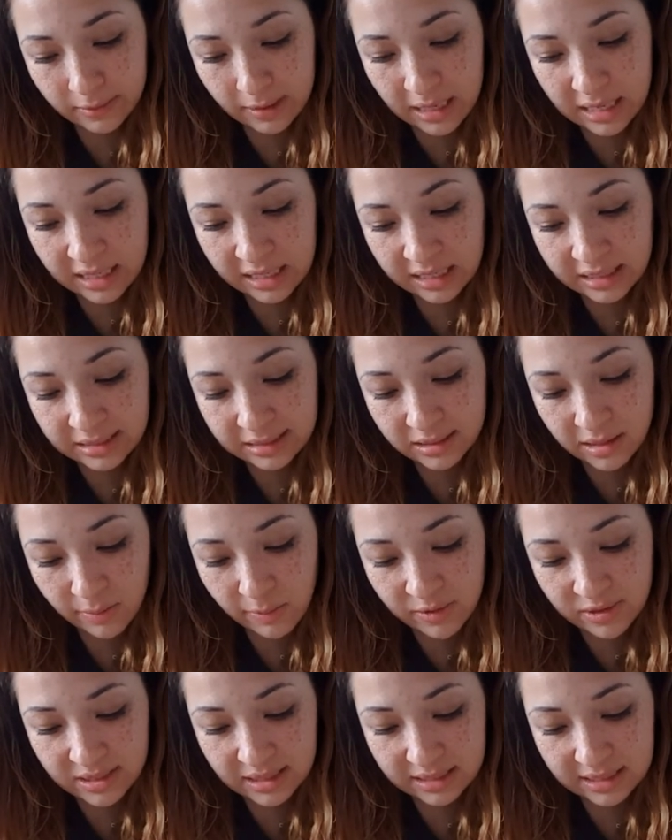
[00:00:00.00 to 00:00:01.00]
I need
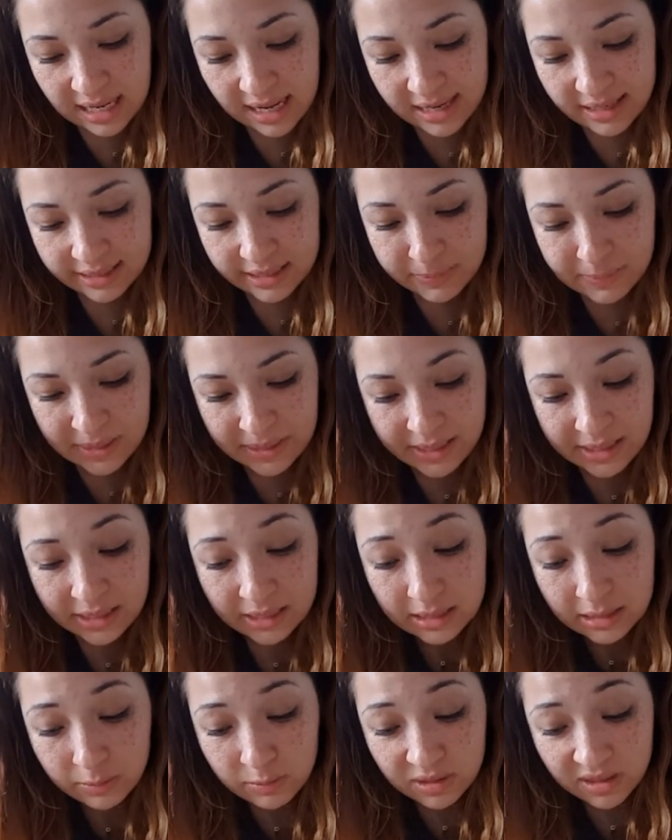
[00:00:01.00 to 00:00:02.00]
someone that's had
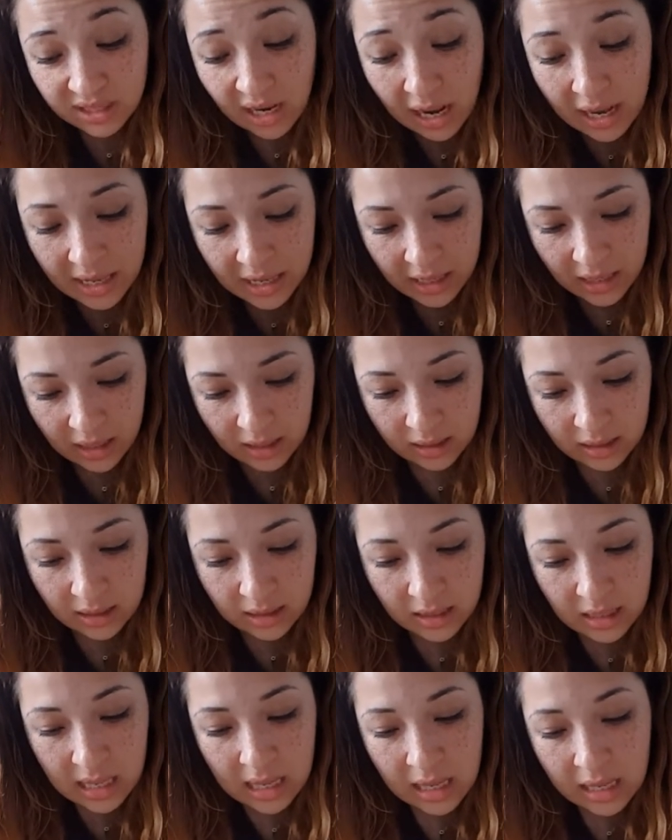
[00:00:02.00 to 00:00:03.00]
experience with dyeing
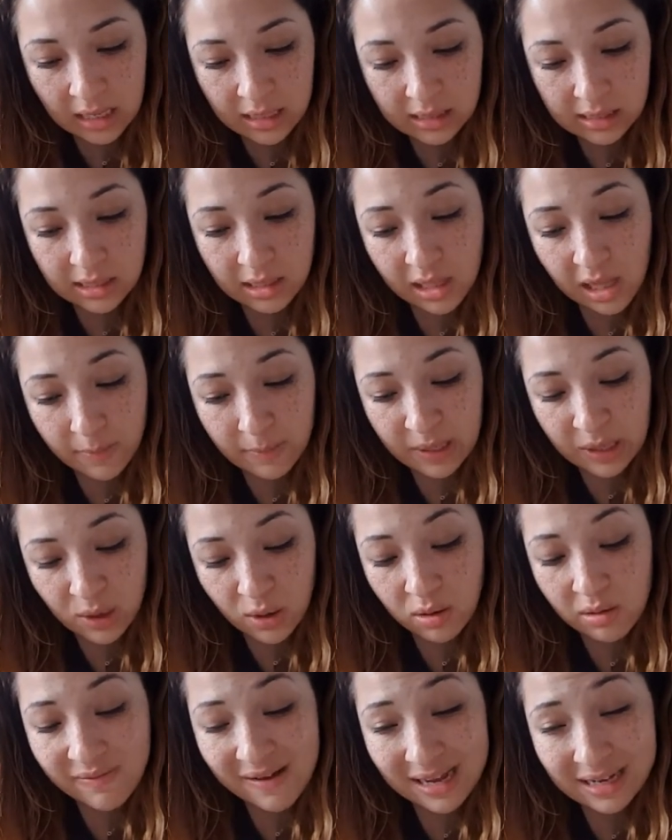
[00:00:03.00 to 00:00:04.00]
to let me
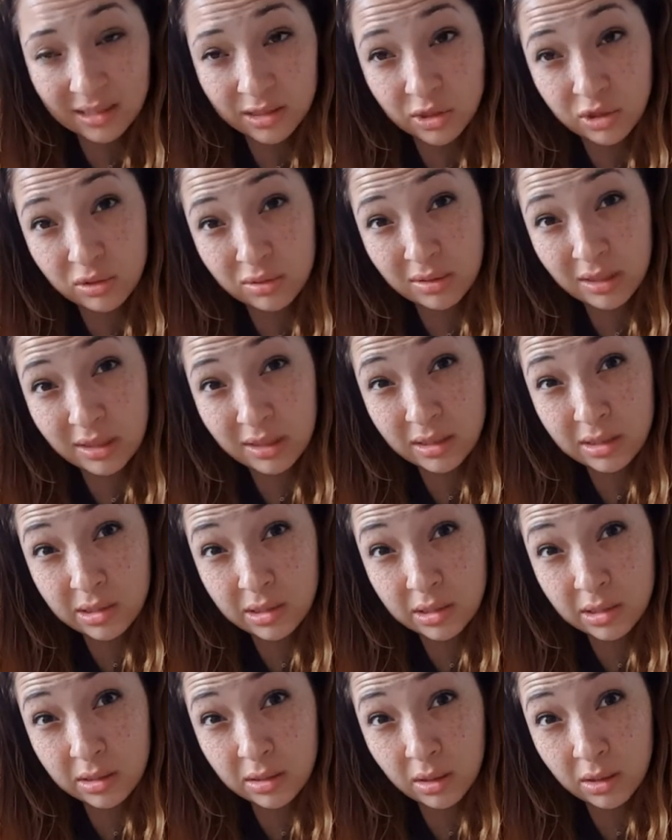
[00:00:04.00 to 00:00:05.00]
know if I can do this.
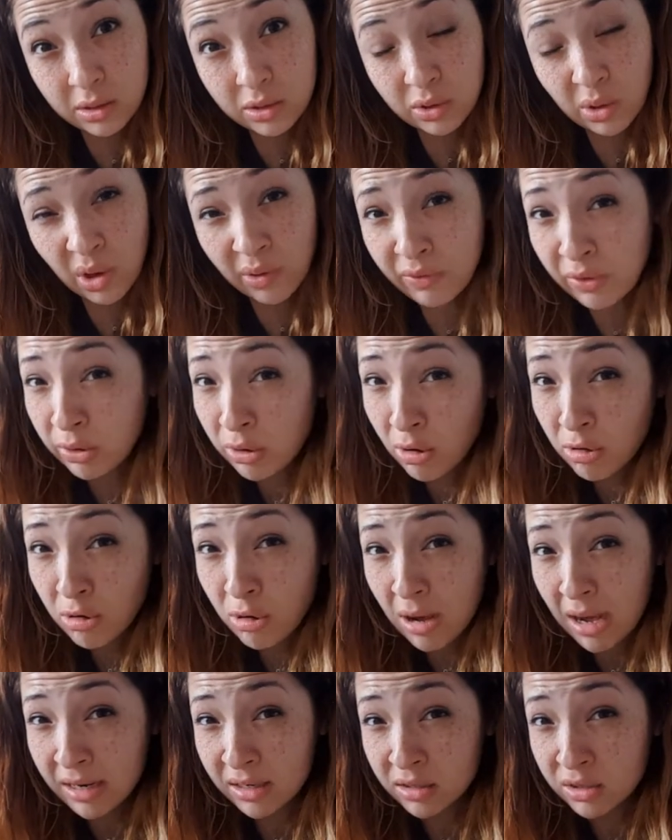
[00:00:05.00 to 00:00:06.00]
So if you don't know
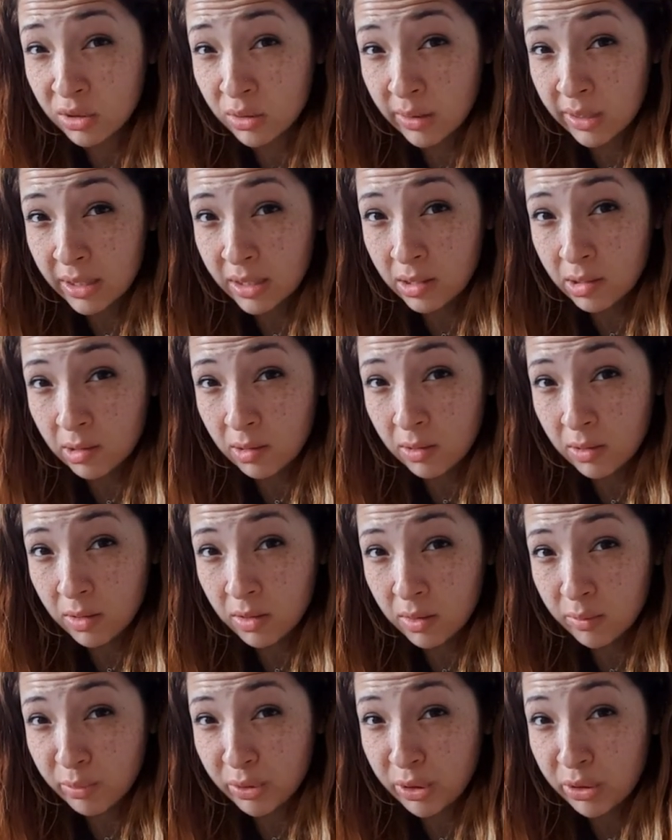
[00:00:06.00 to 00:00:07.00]
how to do it,
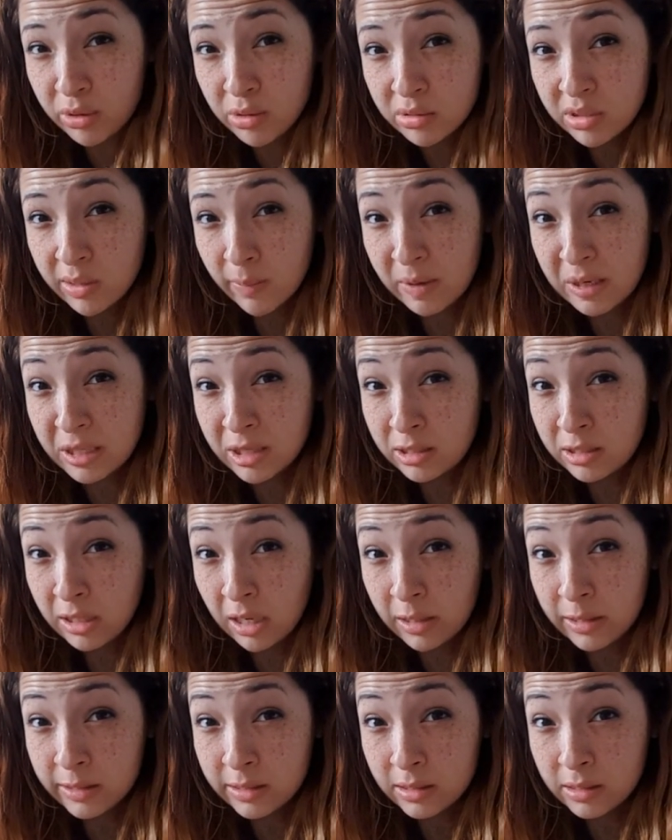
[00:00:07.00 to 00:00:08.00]
but you know somebody that
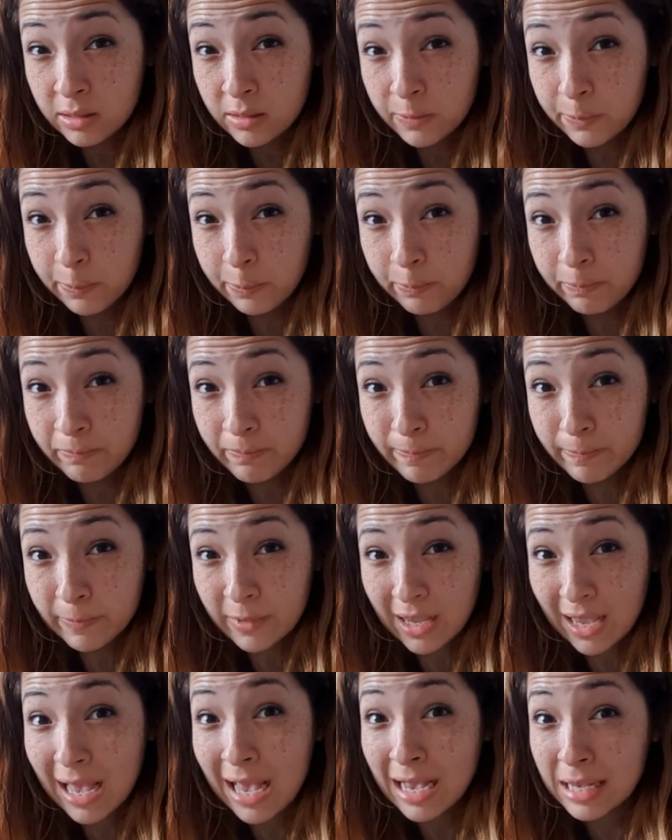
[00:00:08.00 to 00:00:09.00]
does,
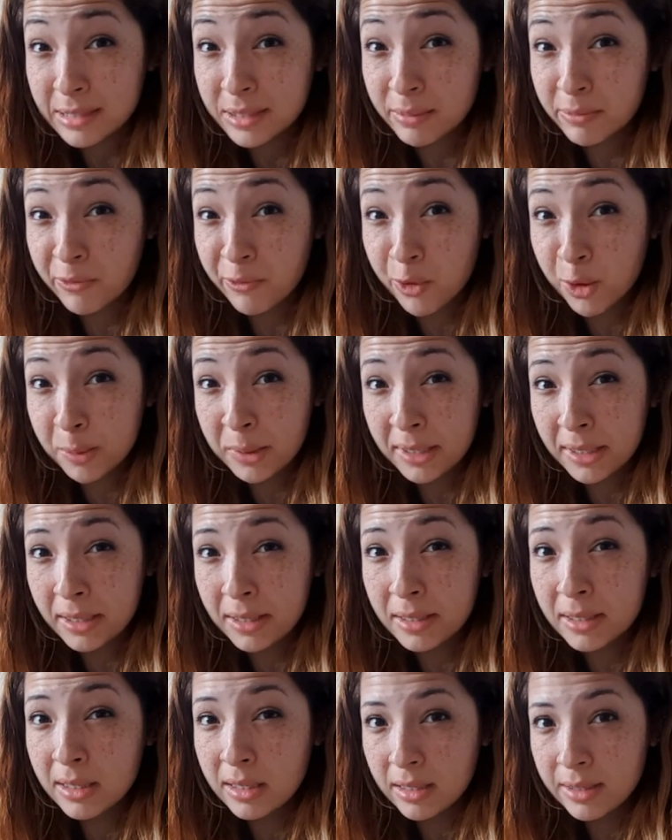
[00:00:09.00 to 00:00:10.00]
ask them for me
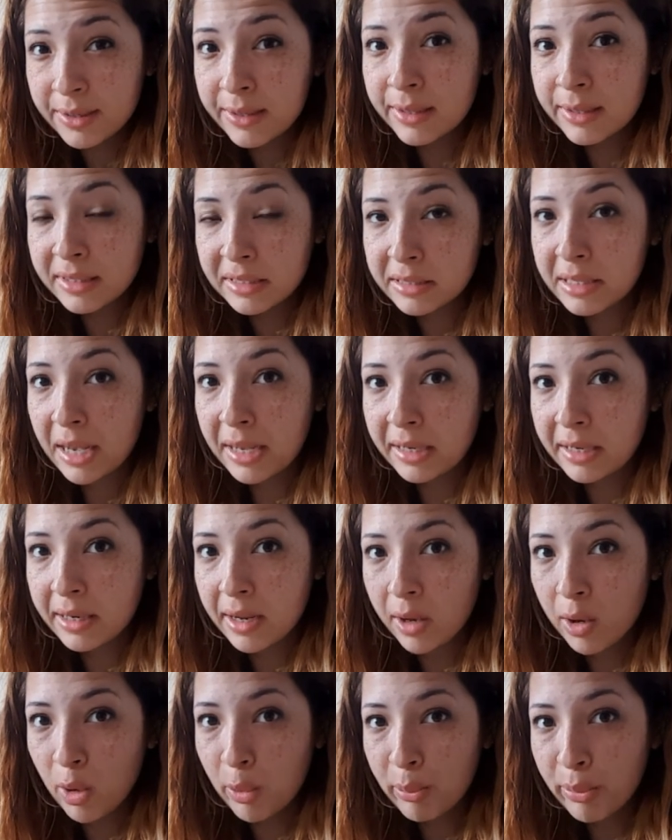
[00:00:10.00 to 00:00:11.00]
because I need
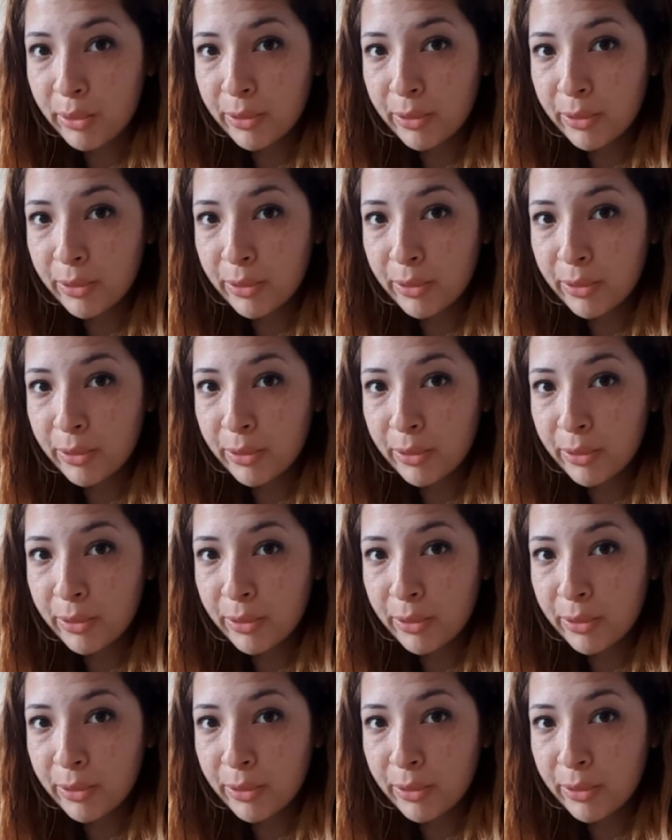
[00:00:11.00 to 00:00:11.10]
help.